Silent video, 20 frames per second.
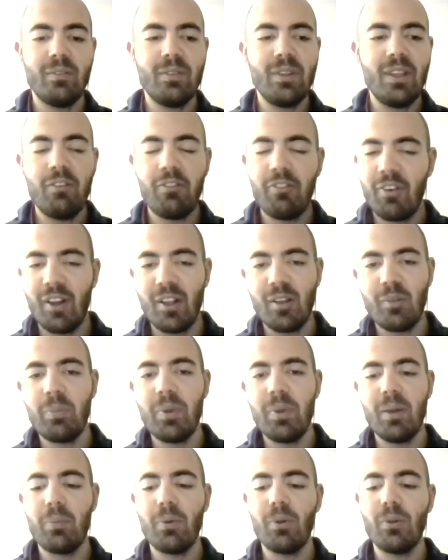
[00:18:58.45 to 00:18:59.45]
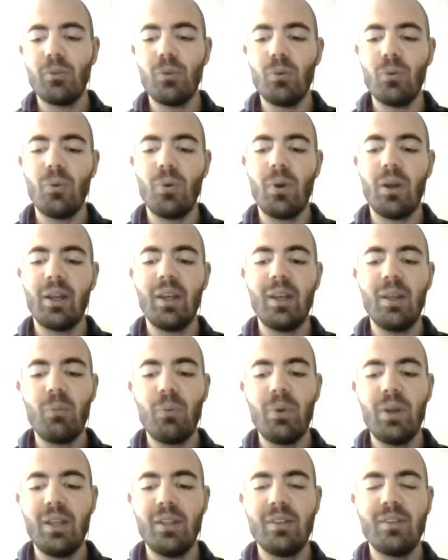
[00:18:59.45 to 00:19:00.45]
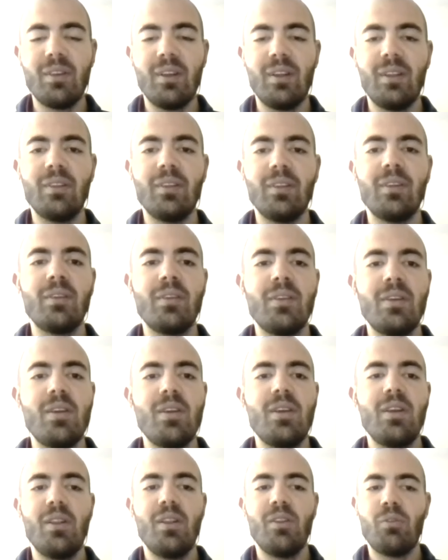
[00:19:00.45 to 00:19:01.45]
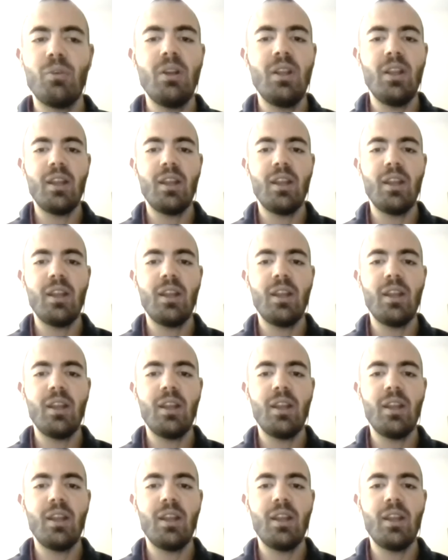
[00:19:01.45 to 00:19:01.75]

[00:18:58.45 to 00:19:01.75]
different people to agree with, and it's really a